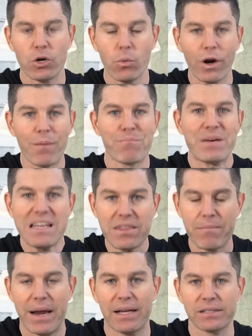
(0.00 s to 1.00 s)
You wanna be
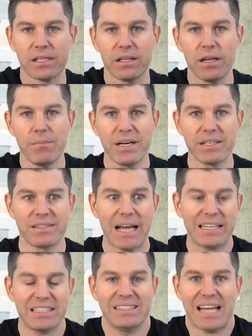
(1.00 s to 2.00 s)
the masculine because
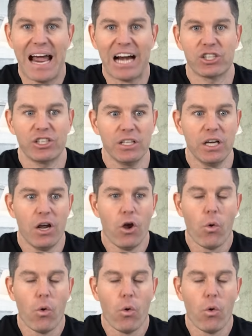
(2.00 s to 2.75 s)
that is actually